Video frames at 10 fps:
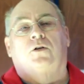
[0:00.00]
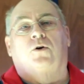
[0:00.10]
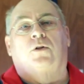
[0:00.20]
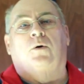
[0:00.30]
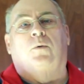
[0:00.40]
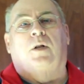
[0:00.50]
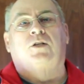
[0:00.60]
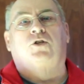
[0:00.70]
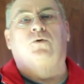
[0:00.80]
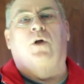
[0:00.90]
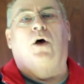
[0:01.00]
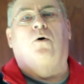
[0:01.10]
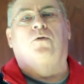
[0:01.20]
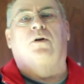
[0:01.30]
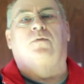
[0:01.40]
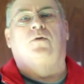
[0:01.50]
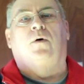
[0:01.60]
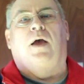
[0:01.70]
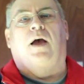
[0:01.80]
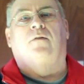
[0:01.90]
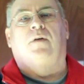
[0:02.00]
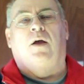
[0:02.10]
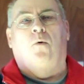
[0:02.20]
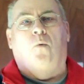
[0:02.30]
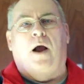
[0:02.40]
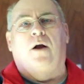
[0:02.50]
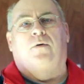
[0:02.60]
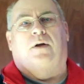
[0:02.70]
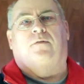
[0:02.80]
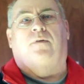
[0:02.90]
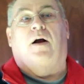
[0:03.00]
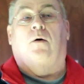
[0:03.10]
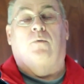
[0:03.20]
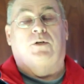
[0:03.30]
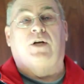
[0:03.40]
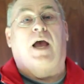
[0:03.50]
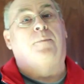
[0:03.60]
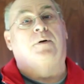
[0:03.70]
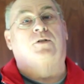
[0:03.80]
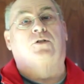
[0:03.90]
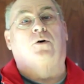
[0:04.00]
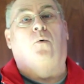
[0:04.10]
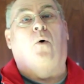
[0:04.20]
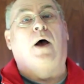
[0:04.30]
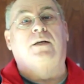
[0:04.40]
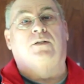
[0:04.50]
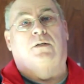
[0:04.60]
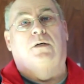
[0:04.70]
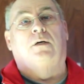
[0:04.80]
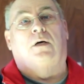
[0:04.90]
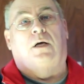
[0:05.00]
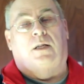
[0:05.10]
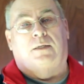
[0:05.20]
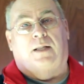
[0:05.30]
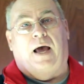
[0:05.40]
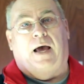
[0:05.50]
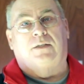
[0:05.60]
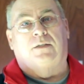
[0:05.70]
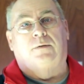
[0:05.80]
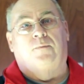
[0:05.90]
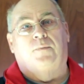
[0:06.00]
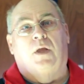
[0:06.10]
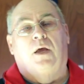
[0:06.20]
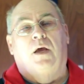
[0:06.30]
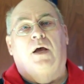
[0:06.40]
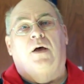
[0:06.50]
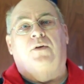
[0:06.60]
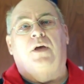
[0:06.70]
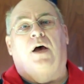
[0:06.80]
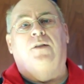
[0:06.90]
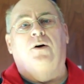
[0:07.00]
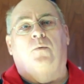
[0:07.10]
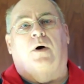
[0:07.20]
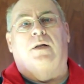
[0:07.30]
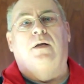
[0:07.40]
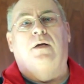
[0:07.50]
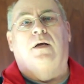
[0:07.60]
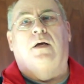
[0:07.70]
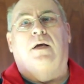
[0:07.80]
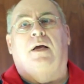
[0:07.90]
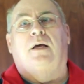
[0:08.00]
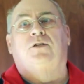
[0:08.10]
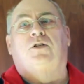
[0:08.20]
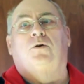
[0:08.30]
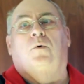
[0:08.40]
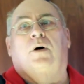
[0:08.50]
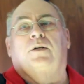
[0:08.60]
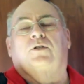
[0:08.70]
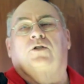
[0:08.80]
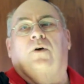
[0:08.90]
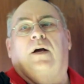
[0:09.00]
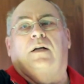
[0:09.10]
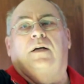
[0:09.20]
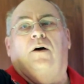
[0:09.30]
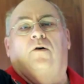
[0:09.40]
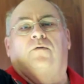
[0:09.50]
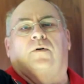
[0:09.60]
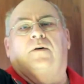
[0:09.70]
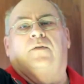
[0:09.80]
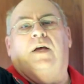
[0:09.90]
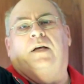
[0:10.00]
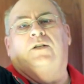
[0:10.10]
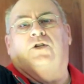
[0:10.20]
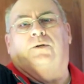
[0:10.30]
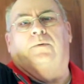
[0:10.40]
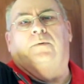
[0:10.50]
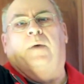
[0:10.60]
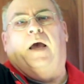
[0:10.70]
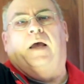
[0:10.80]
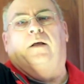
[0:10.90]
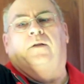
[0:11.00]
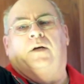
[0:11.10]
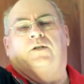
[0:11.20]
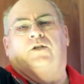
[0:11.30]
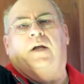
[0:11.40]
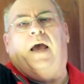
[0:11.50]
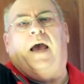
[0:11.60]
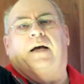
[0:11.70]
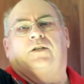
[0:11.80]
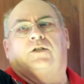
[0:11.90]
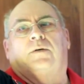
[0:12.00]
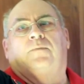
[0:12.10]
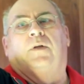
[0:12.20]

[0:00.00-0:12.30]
so that it will let you know that if you have a wiring fire, which happens quite a lot. The other one is the one that's directly over the engine bay, the engine hatch.